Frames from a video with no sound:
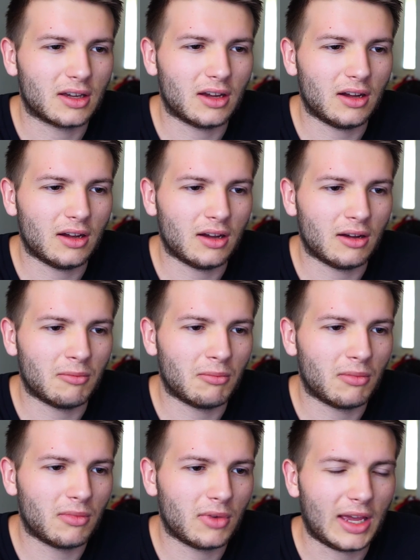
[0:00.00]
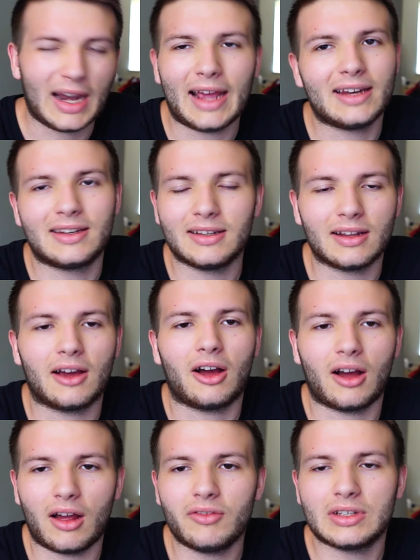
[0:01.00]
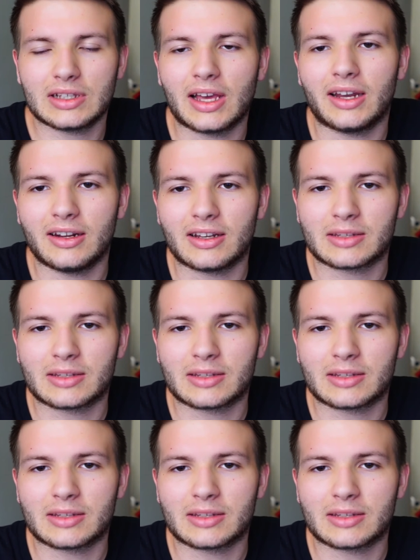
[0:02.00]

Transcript: and I didn't